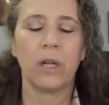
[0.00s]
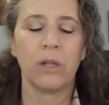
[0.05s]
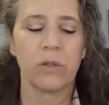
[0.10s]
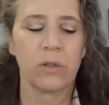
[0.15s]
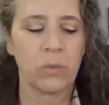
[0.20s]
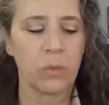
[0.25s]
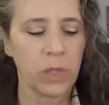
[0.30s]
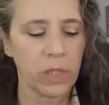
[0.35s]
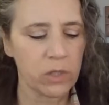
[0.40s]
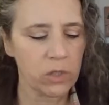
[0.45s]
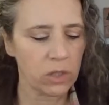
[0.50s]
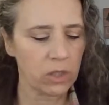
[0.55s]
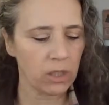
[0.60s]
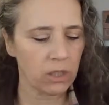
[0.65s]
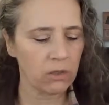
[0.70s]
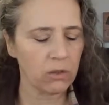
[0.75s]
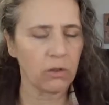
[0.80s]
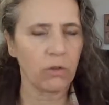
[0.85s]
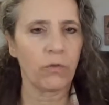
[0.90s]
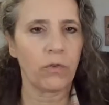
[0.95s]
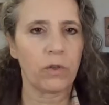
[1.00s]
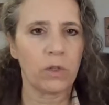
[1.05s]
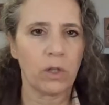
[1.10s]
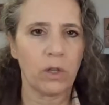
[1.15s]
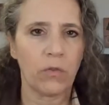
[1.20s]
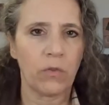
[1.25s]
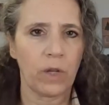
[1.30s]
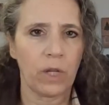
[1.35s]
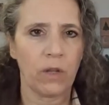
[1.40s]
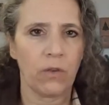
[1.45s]
I was watching, I don't know
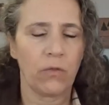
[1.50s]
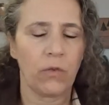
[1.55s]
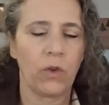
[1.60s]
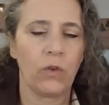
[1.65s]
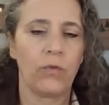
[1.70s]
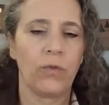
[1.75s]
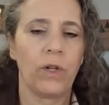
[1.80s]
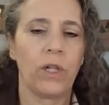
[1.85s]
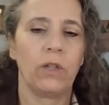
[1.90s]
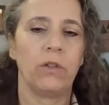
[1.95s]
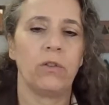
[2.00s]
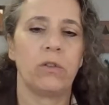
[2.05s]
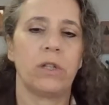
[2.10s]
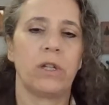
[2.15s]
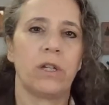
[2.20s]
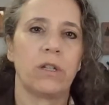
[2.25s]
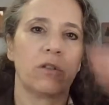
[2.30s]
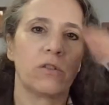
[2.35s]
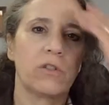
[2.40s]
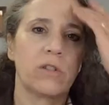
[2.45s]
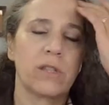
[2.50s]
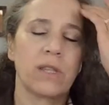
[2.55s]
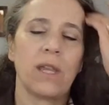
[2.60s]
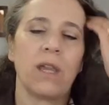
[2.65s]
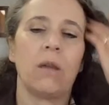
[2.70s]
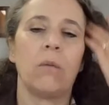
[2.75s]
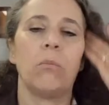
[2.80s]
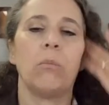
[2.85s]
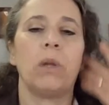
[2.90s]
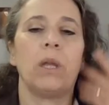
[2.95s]
if any of you follow Dr.
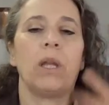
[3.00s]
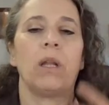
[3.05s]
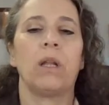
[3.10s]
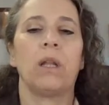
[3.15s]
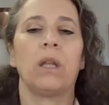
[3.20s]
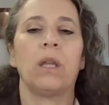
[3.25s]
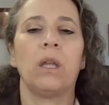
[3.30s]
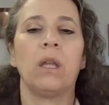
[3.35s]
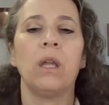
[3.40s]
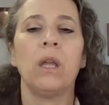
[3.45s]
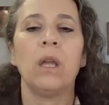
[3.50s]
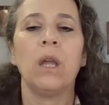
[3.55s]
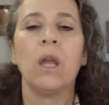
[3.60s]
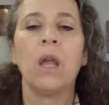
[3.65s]
Sam Bailey.